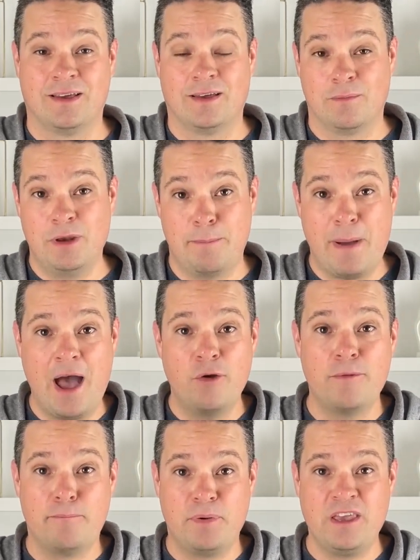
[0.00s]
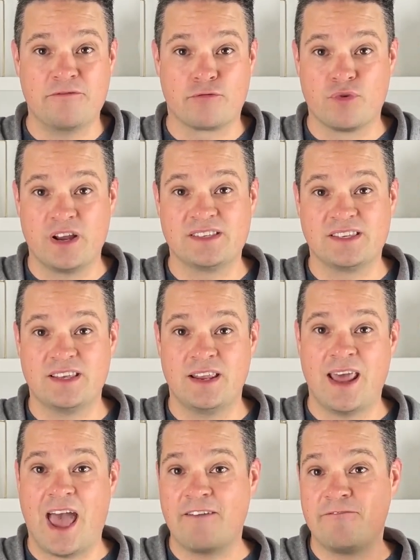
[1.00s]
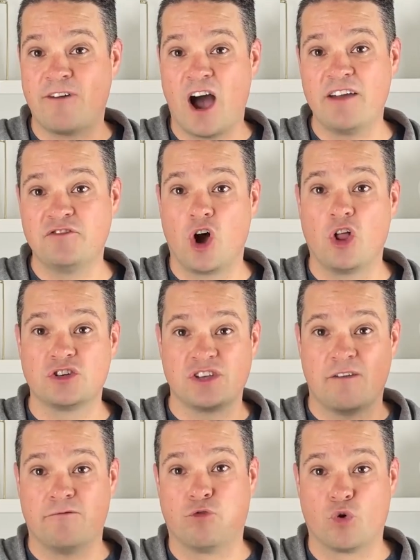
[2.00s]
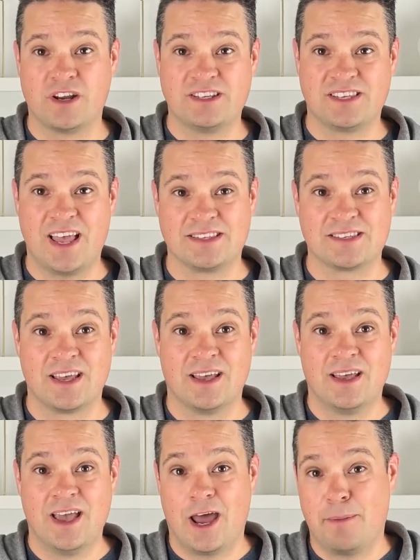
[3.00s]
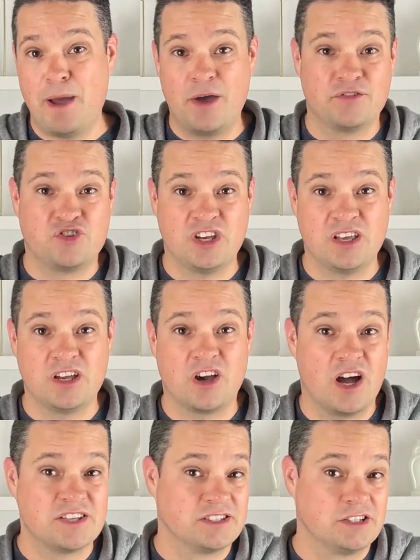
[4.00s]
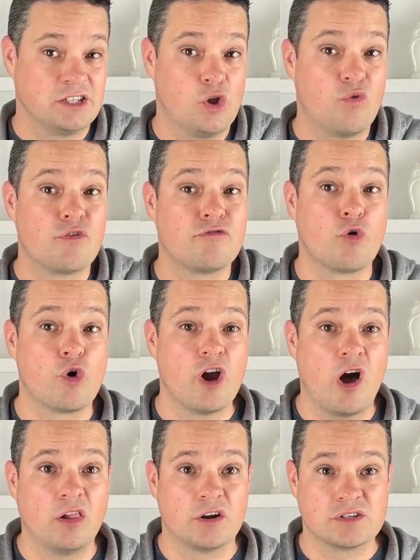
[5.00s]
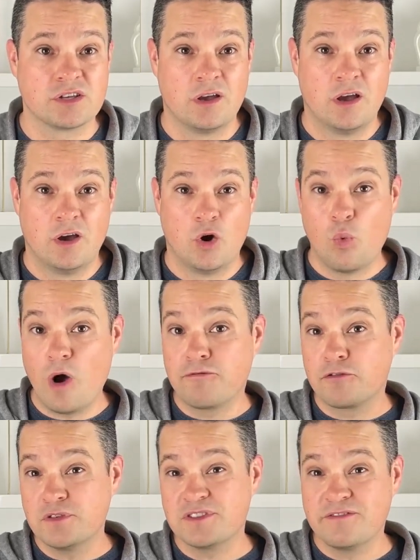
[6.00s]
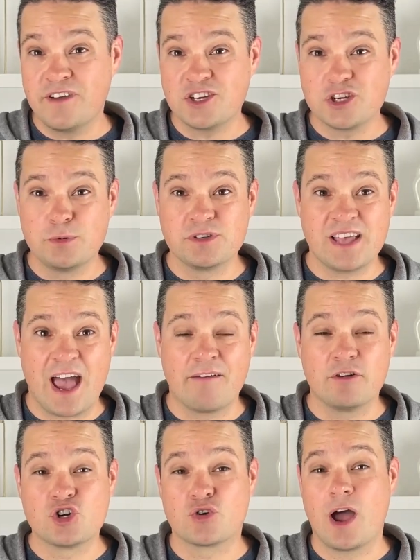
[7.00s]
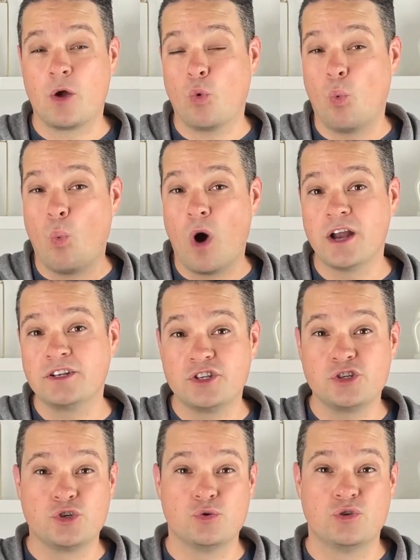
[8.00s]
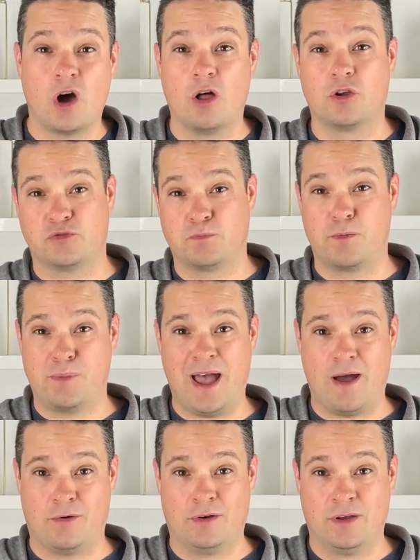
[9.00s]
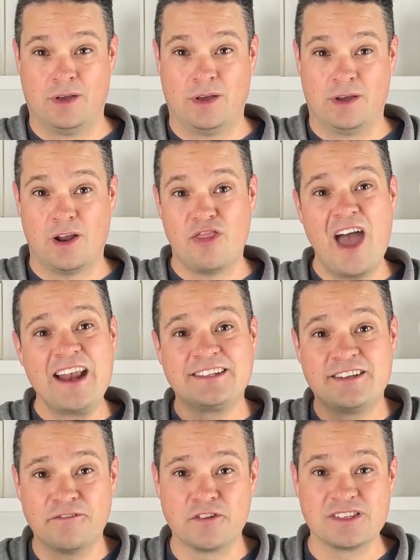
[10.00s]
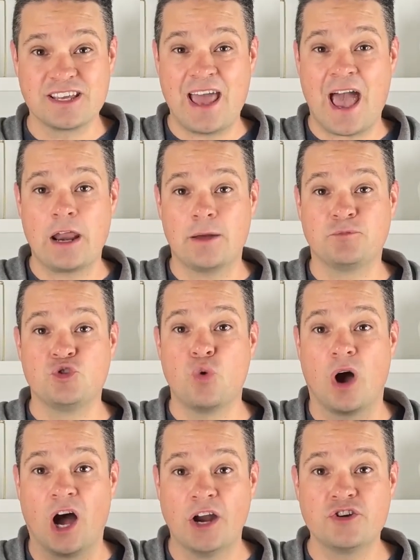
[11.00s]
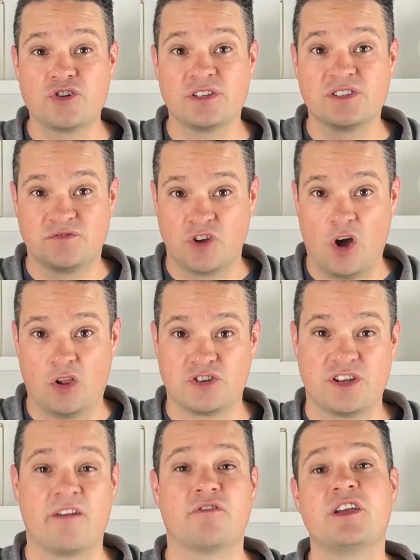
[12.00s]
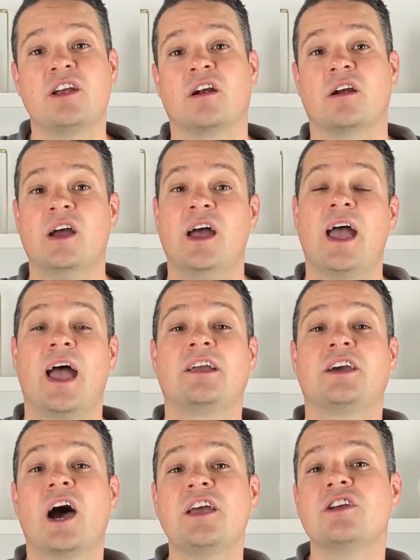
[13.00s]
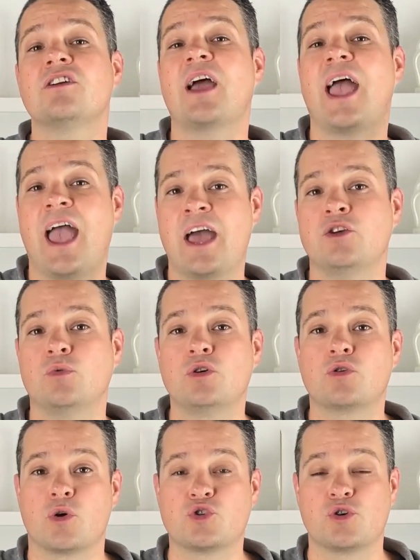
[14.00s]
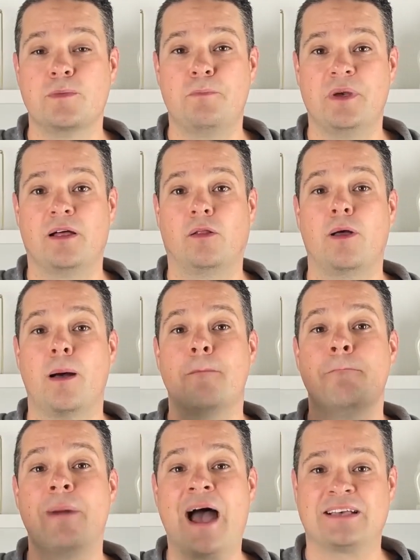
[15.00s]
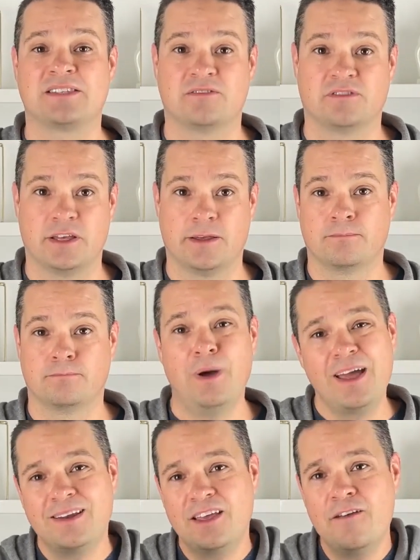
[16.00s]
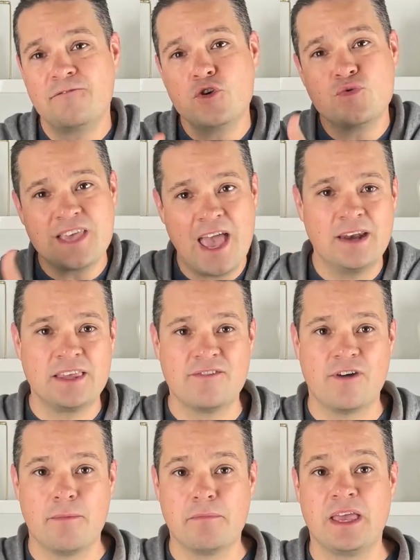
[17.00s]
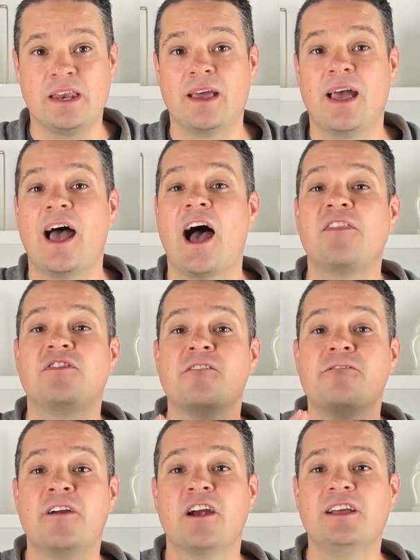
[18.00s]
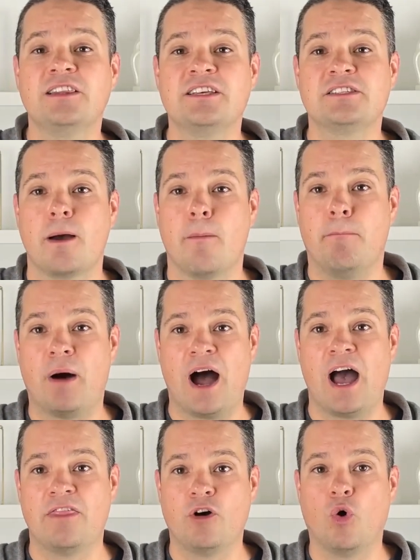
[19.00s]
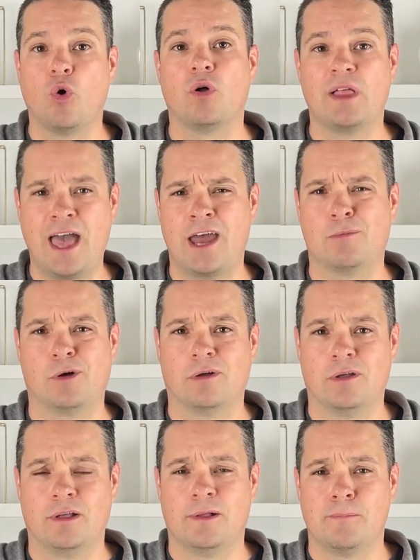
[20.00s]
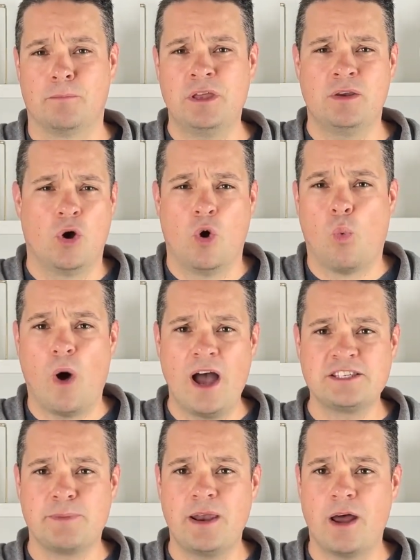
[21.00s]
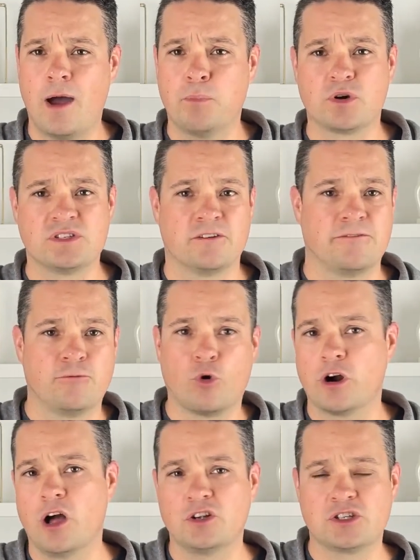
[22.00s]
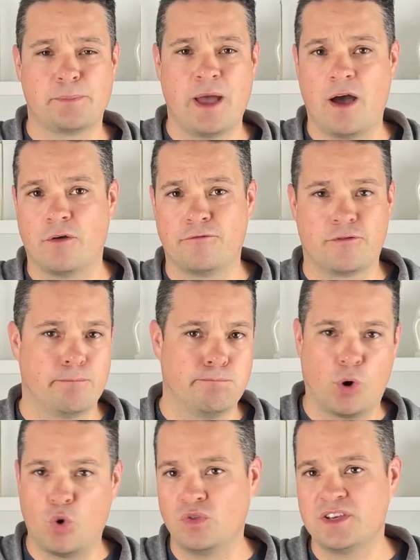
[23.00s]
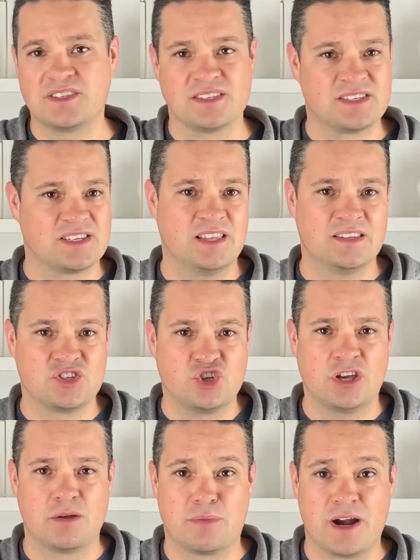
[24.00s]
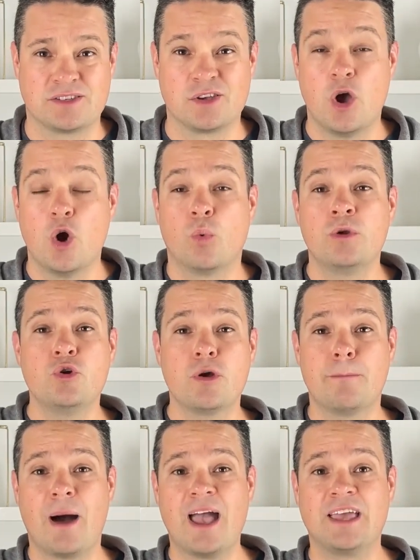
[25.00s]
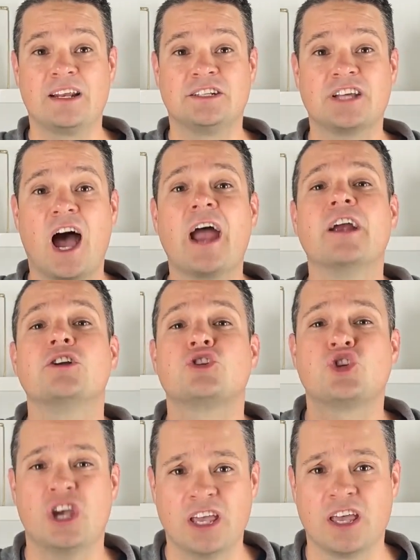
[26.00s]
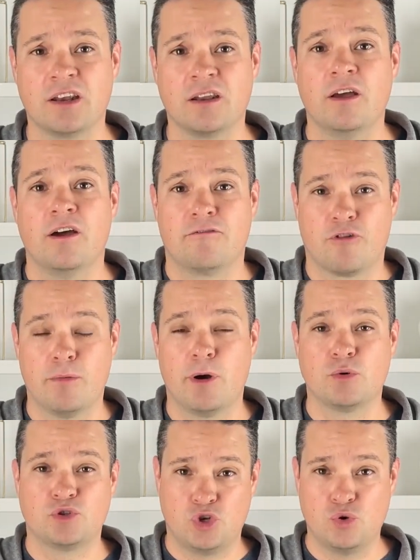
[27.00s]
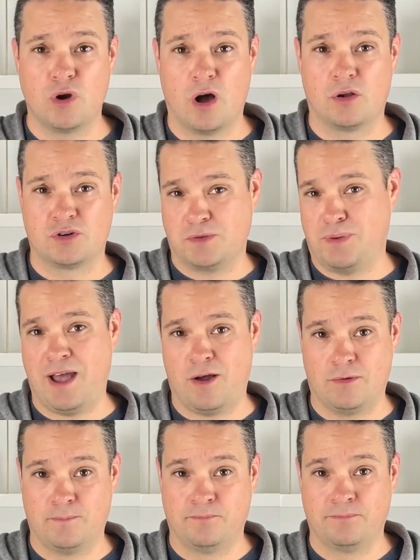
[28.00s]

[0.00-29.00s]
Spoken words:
I mean, a pound of beef rings in at $5.40, and a pound of chicken costs a little over $4, while fruits and vegetables average around $1 to $2 per pound. Now, that difference can add up to hundreds of dollars every year and cut your annual grocery bill massively. But if you can't give up meat, at the very least, buy the whole animal. I mean, why spend upwards of $4 a pound for boneless and skinless chicken breasts when you can buy an entire chicken for about $2 a pound?